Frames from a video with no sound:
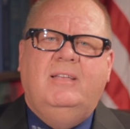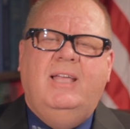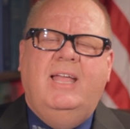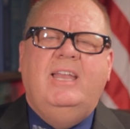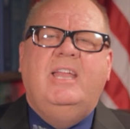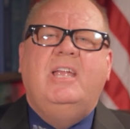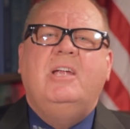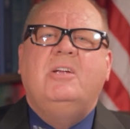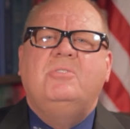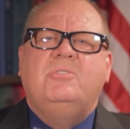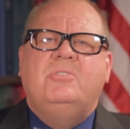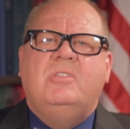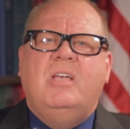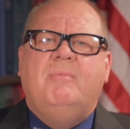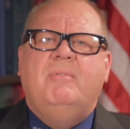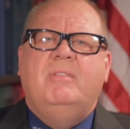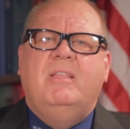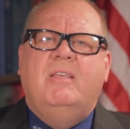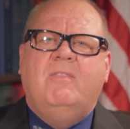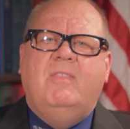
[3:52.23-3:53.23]
And here's
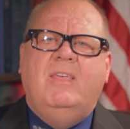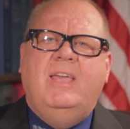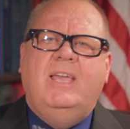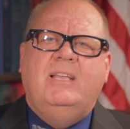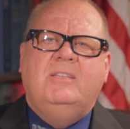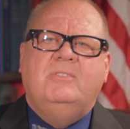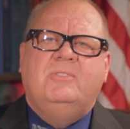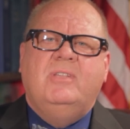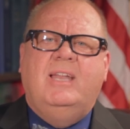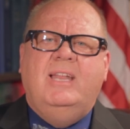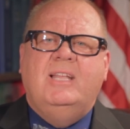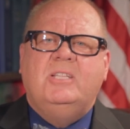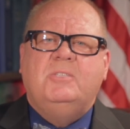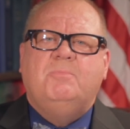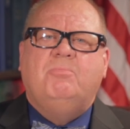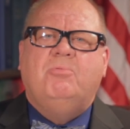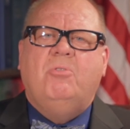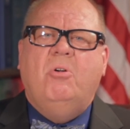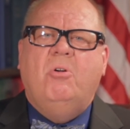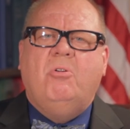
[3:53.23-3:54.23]
some of the things that it's
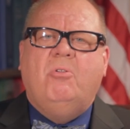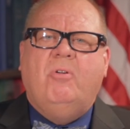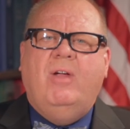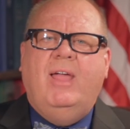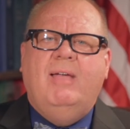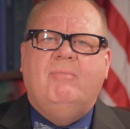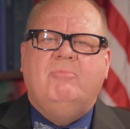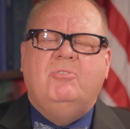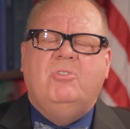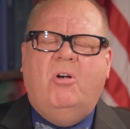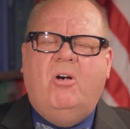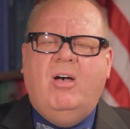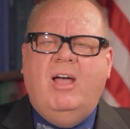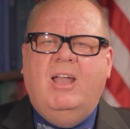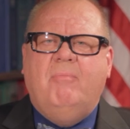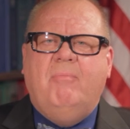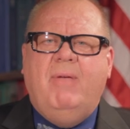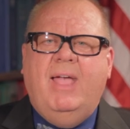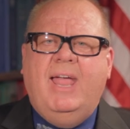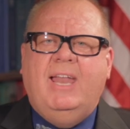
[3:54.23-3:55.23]
programmed to
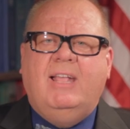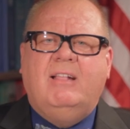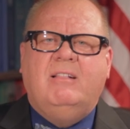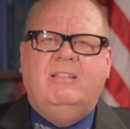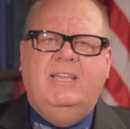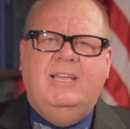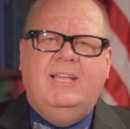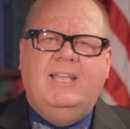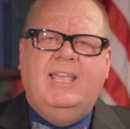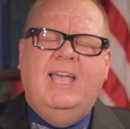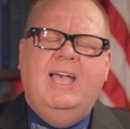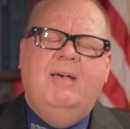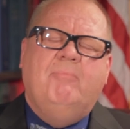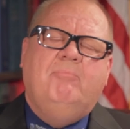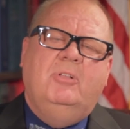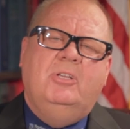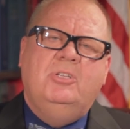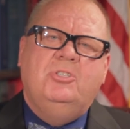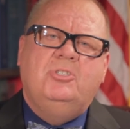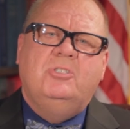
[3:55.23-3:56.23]
automatically
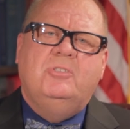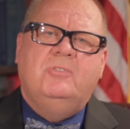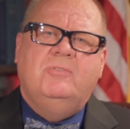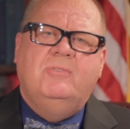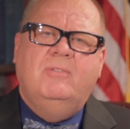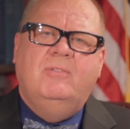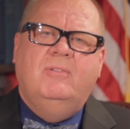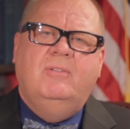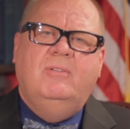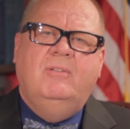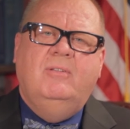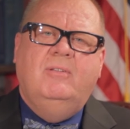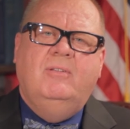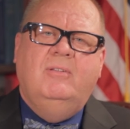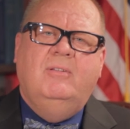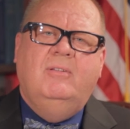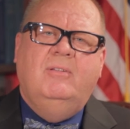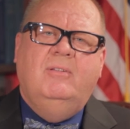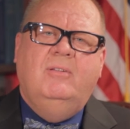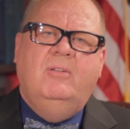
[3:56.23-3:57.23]
accomplish.
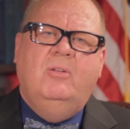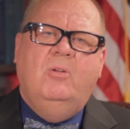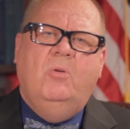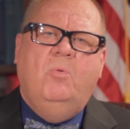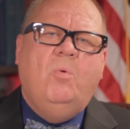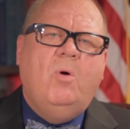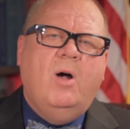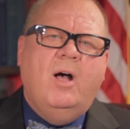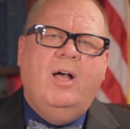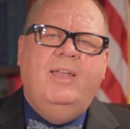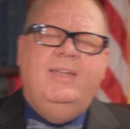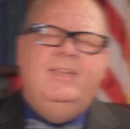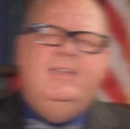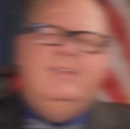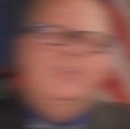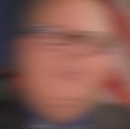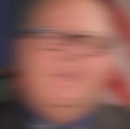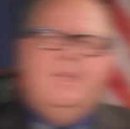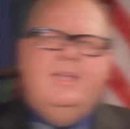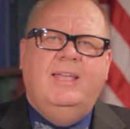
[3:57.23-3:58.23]
1,
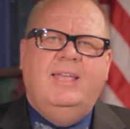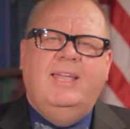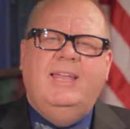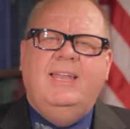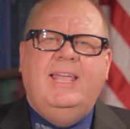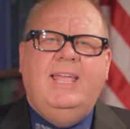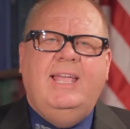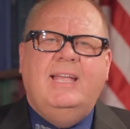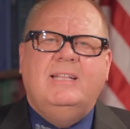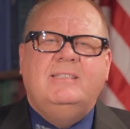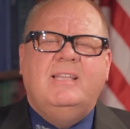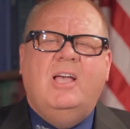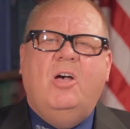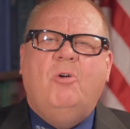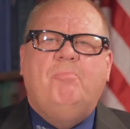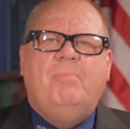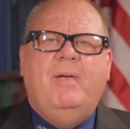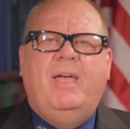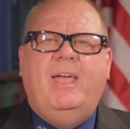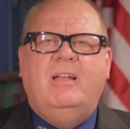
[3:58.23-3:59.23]
it hands
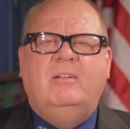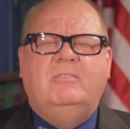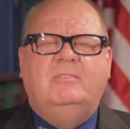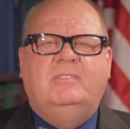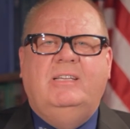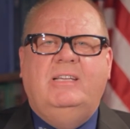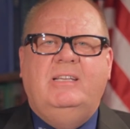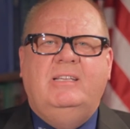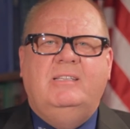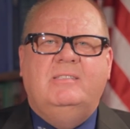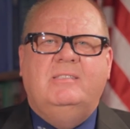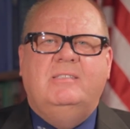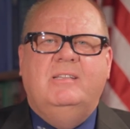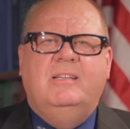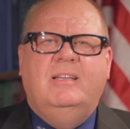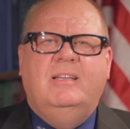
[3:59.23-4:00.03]
out penalties